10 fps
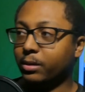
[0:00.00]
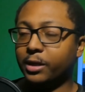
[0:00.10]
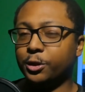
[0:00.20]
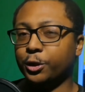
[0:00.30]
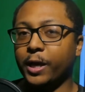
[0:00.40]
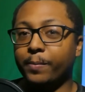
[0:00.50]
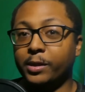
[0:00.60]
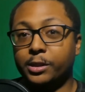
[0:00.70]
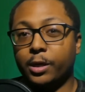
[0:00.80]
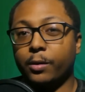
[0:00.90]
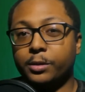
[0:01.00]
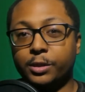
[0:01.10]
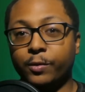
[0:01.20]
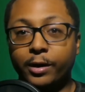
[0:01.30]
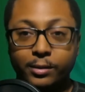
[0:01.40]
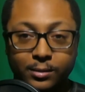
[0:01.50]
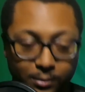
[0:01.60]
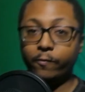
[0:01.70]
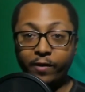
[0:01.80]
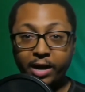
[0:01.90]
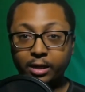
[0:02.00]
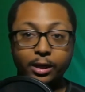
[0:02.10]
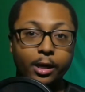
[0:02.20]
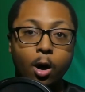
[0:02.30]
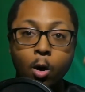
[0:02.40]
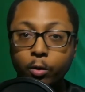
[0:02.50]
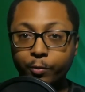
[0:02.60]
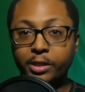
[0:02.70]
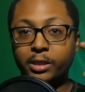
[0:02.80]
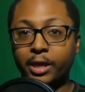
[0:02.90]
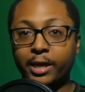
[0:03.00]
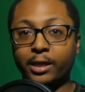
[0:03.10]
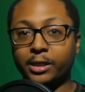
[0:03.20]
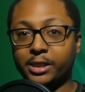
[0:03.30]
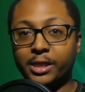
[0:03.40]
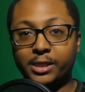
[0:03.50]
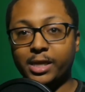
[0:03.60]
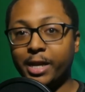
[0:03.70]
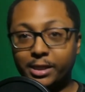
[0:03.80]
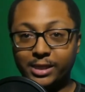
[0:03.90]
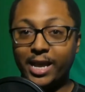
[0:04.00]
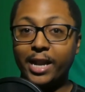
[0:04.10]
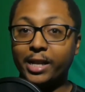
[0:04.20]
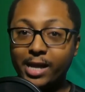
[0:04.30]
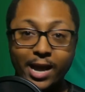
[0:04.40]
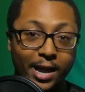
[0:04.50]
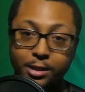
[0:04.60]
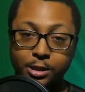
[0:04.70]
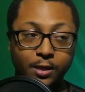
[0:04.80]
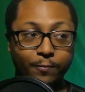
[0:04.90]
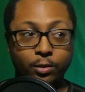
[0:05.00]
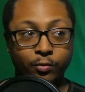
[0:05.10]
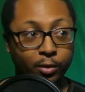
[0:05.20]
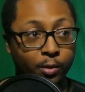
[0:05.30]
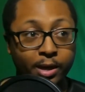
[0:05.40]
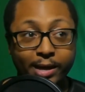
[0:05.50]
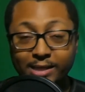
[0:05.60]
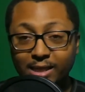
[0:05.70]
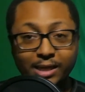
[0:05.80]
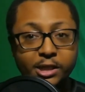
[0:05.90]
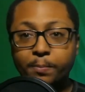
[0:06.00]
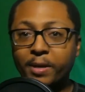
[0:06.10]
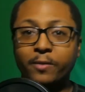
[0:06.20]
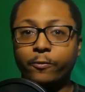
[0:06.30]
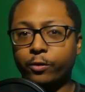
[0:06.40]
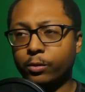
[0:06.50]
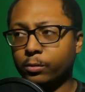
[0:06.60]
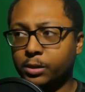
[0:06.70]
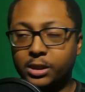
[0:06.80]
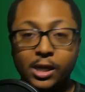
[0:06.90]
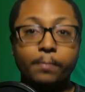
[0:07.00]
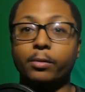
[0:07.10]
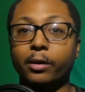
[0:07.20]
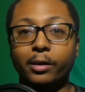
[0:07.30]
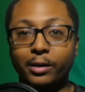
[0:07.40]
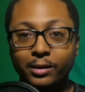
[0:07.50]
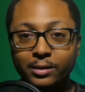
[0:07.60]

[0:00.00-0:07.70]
That's Japanese currency, right? Finally, all the ridiculousness and insanity I had to suffer through has at least been for something.